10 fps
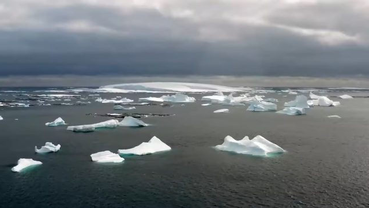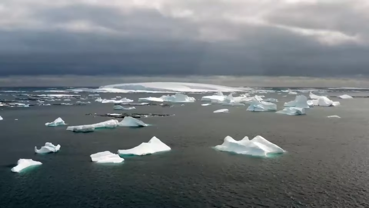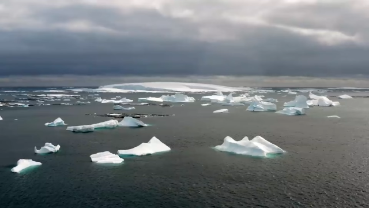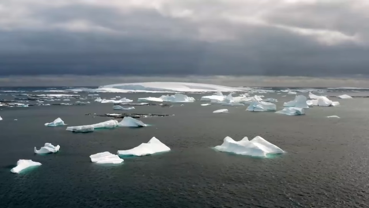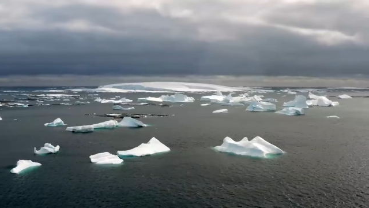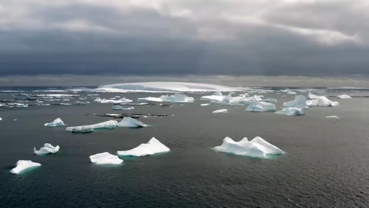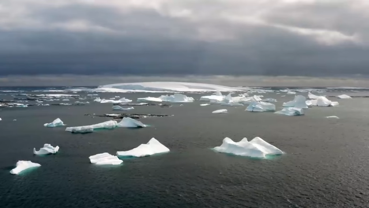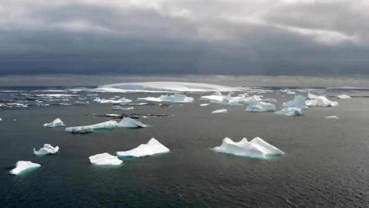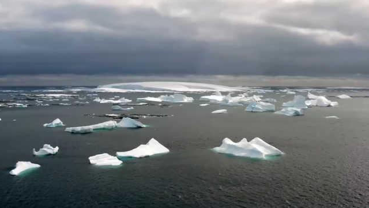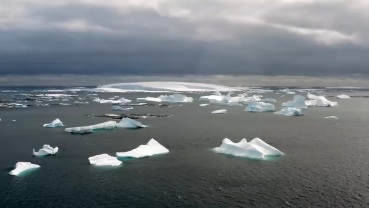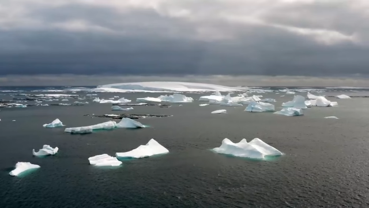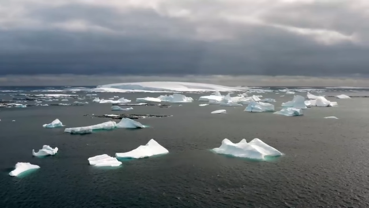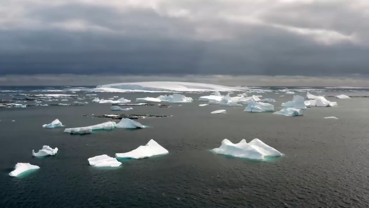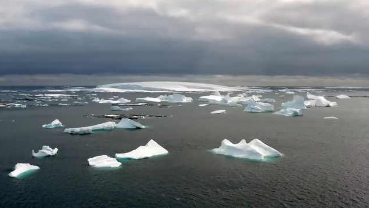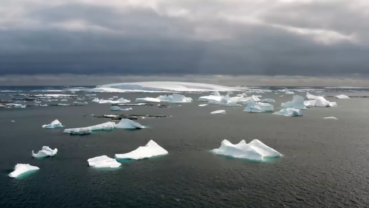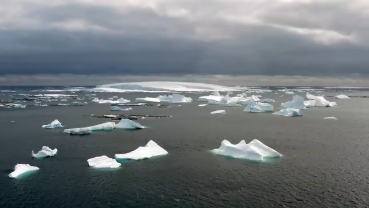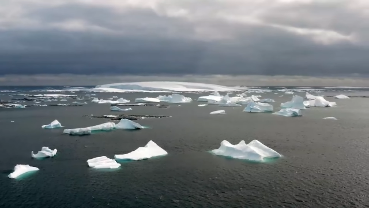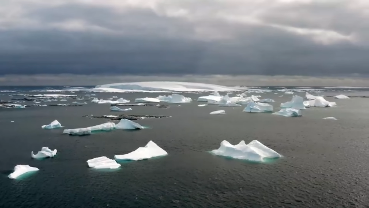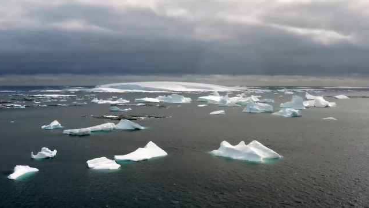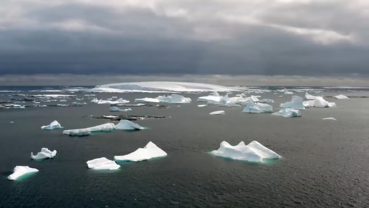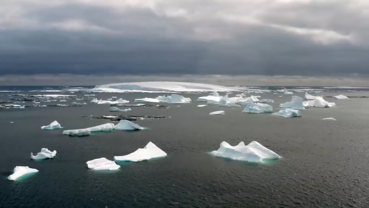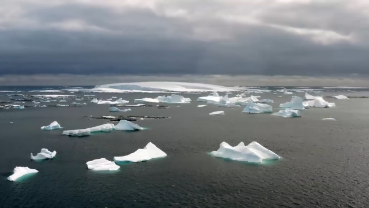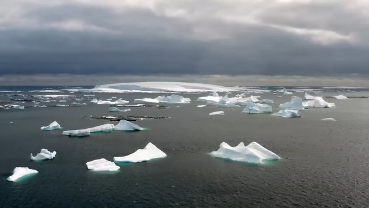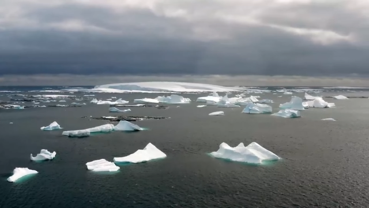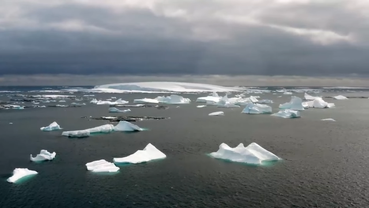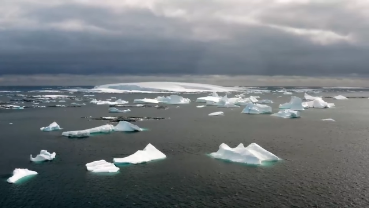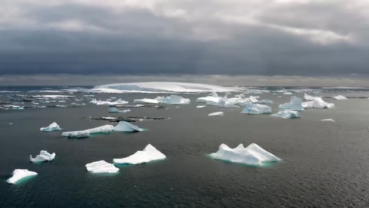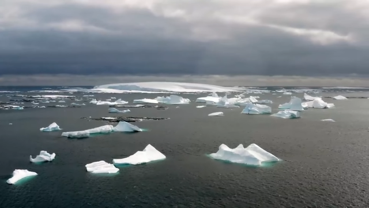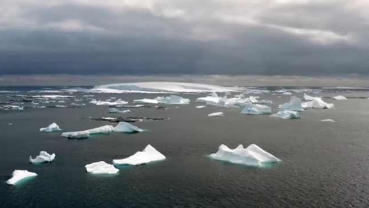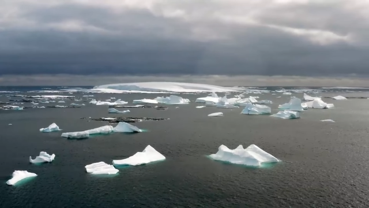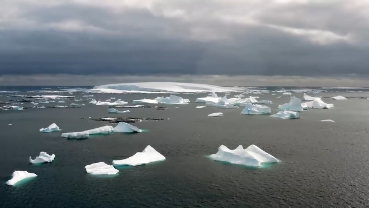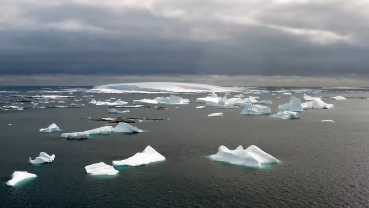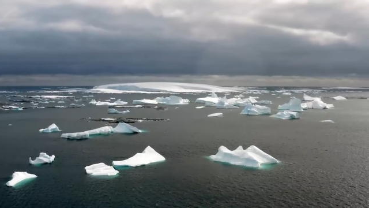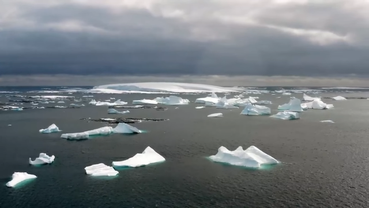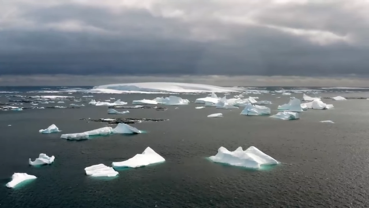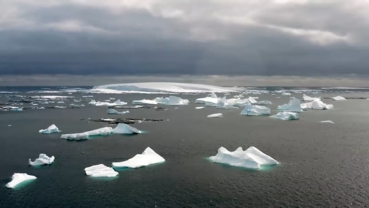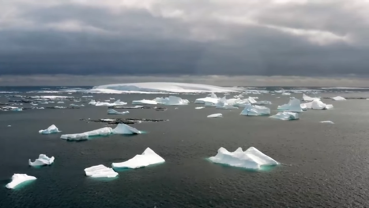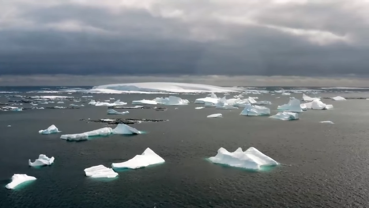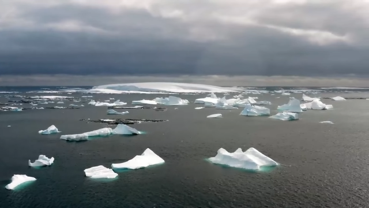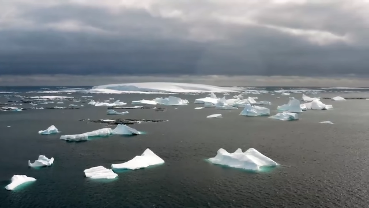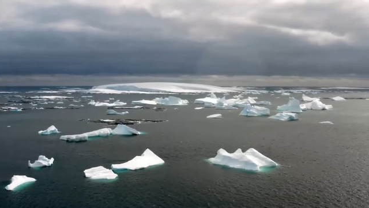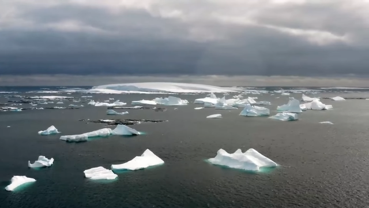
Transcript: [unreadable: no face in view]